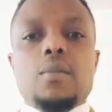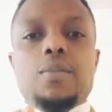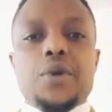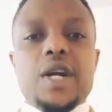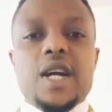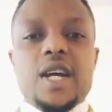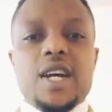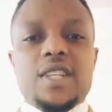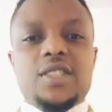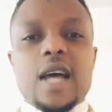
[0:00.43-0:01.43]

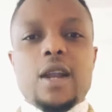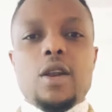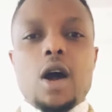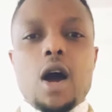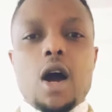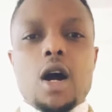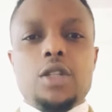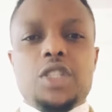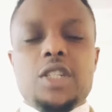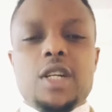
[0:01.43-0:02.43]
Praise the
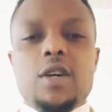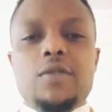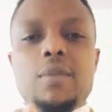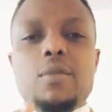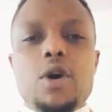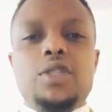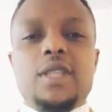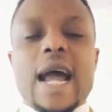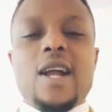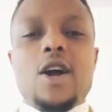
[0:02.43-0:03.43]
Lord, children of the
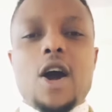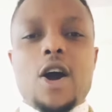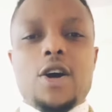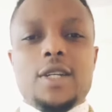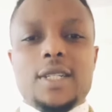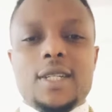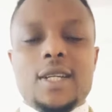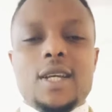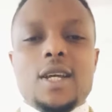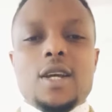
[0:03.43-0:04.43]
Most High God.
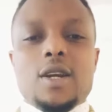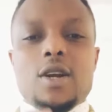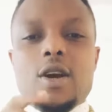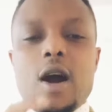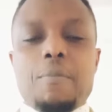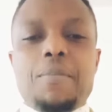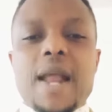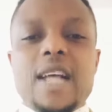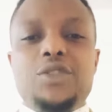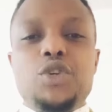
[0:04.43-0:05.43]
God
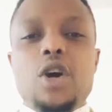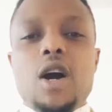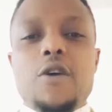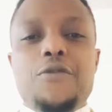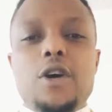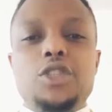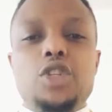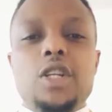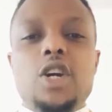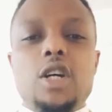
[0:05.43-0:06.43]
bless you all for
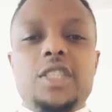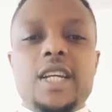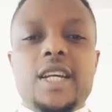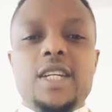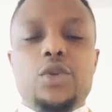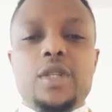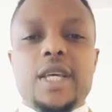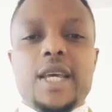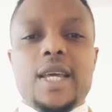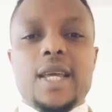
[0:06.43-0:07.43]
joining us again
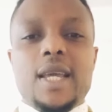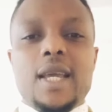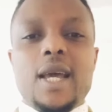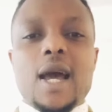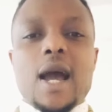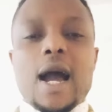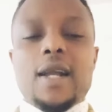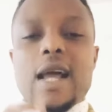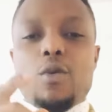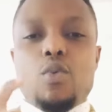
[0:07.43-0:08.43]
today.
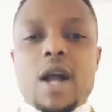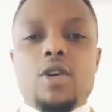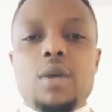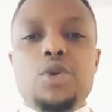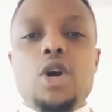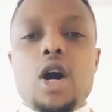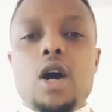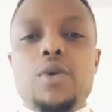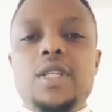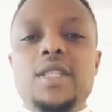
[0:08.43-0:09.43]
And I welcome you
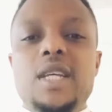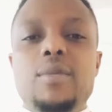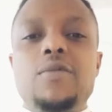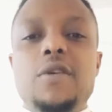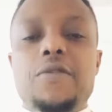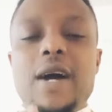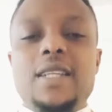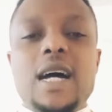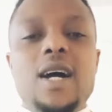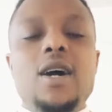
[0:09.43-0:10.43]
all with the name of the
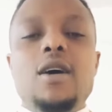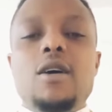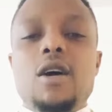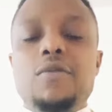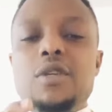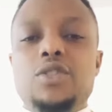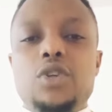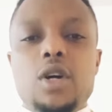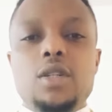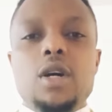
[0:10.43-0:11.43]
Father, of the
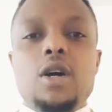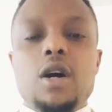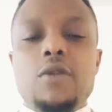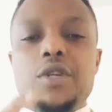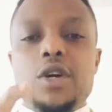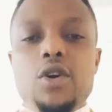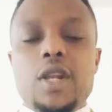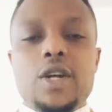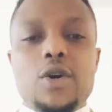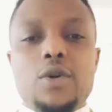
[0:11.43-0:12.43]
Son, of the
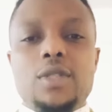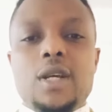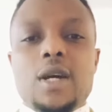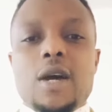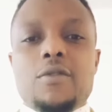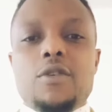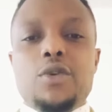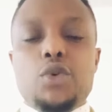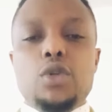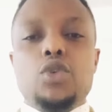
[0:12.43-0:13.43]
Holy Ghost. For
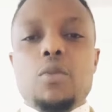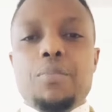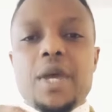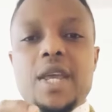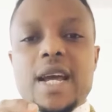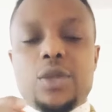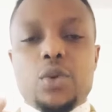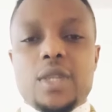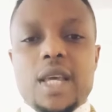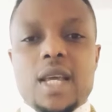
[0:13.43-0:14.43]
you to be here
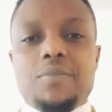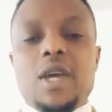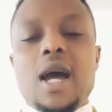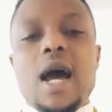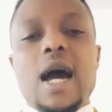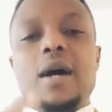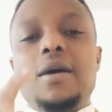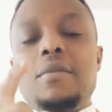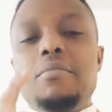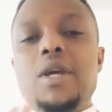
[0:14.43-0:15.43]
today,
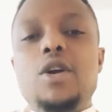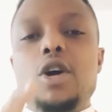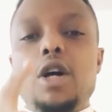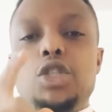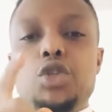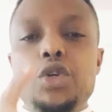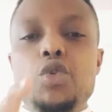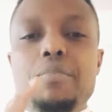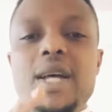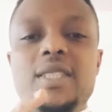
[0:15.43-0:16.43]
may God show
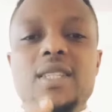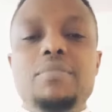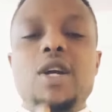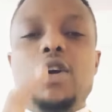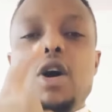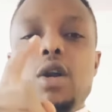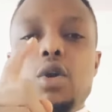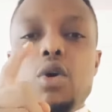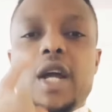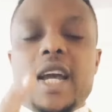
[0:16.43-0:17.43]
you mercy. May God
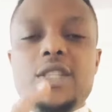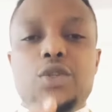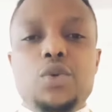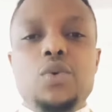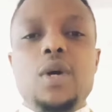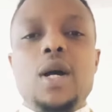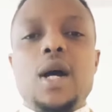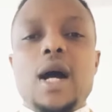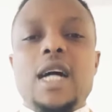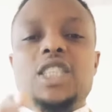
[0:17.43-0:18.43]
locate you
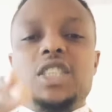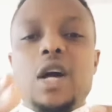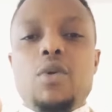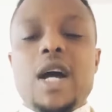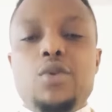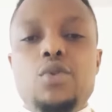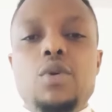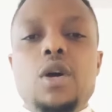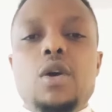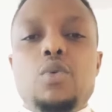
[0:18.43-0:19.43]
and shower
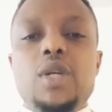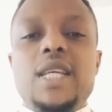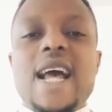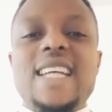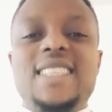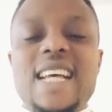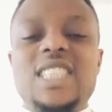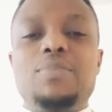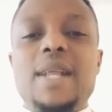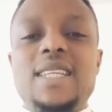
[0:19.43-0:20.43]
you with
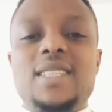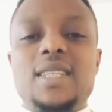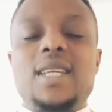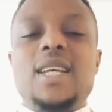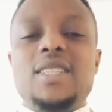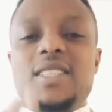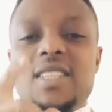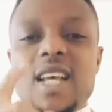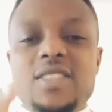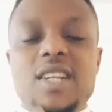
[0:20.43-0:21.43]
excess blessing,
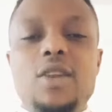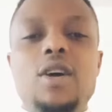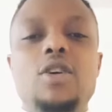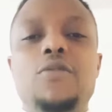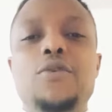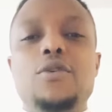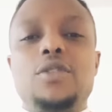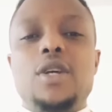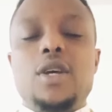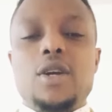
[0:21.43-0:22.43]
says the Lord of
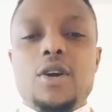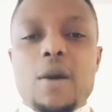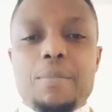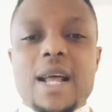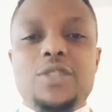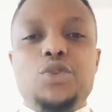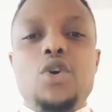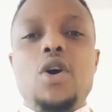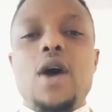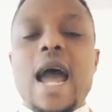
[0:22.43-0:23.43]
hosts. God bless
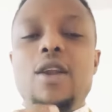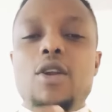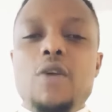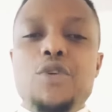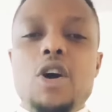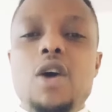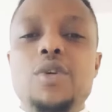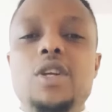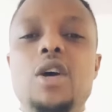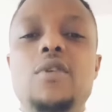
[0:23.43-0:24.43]
you all. I love you all
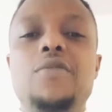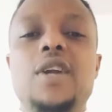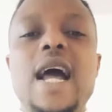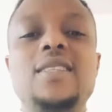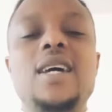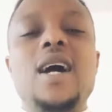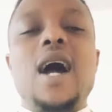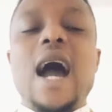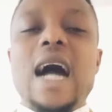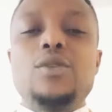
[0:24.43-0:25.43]
with the love of Christ.
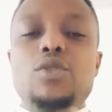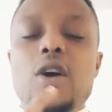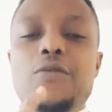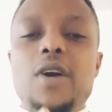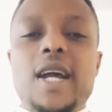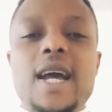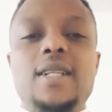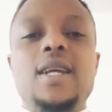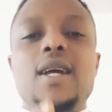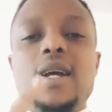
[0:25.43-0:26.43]
And do not
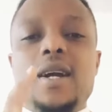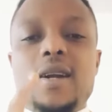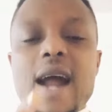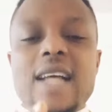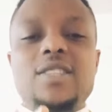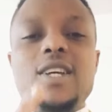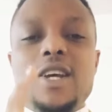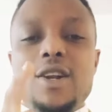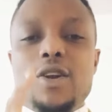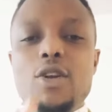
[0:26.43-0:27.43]
forget, Christ
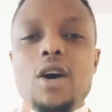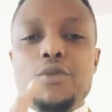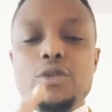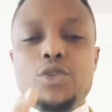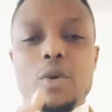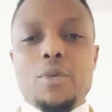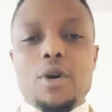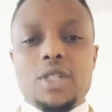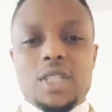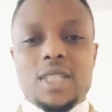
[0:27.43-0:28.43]
loves you so
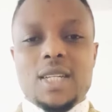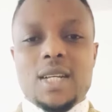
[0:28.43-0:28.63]
much.